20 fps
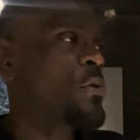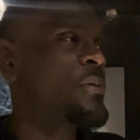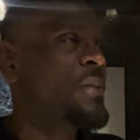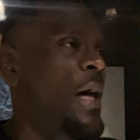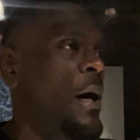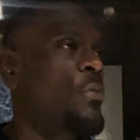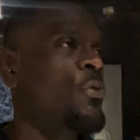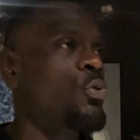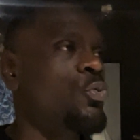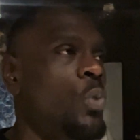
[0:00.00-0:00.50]

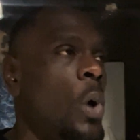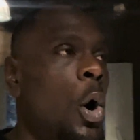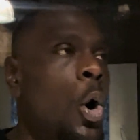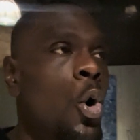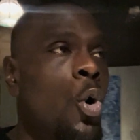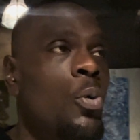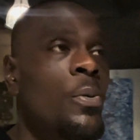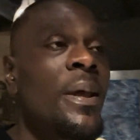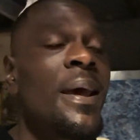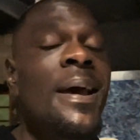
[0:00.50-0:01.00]
down the
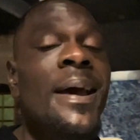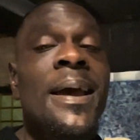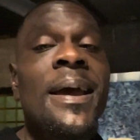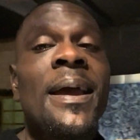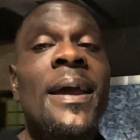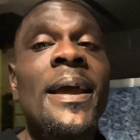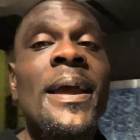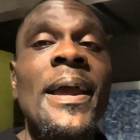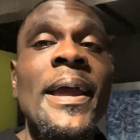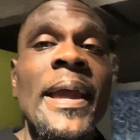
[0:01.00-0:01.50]
road
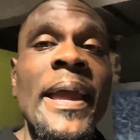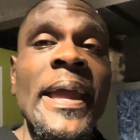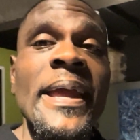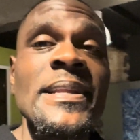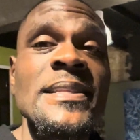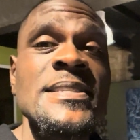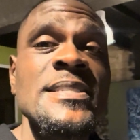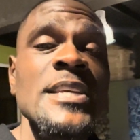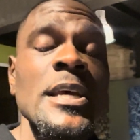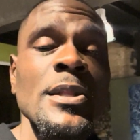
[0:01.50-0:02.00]

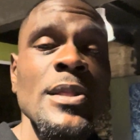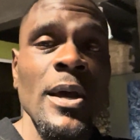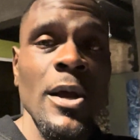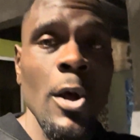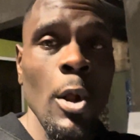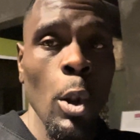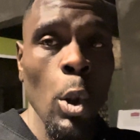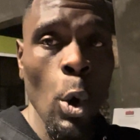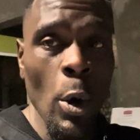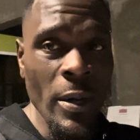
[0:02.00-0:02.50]
into the
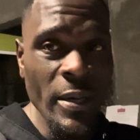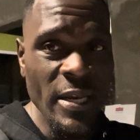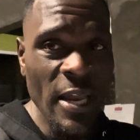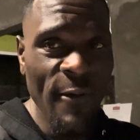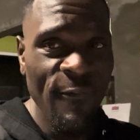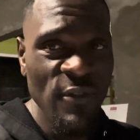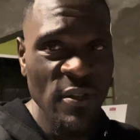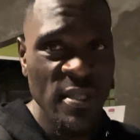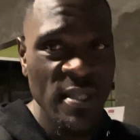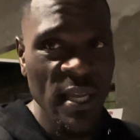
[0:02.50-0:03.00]
caloric
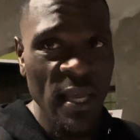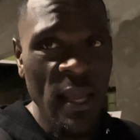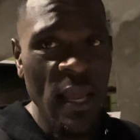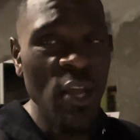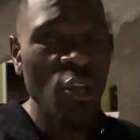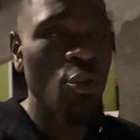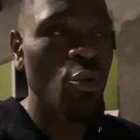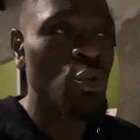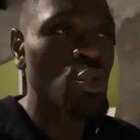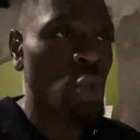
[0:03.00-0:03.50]
deficit
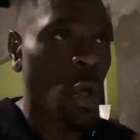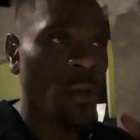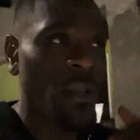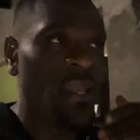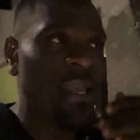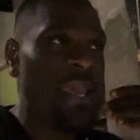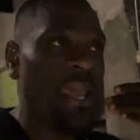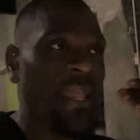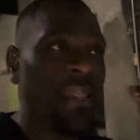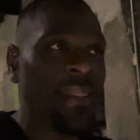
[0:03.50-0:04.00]
and you start to
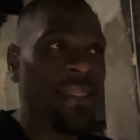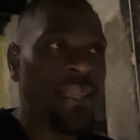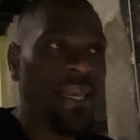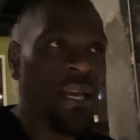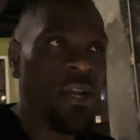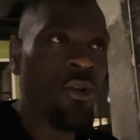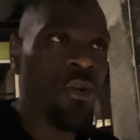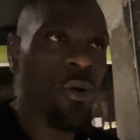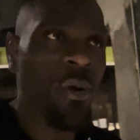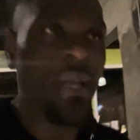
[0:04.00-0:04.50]
get
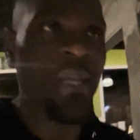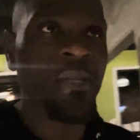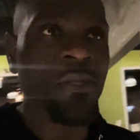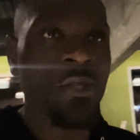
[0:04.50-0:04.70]
leaner and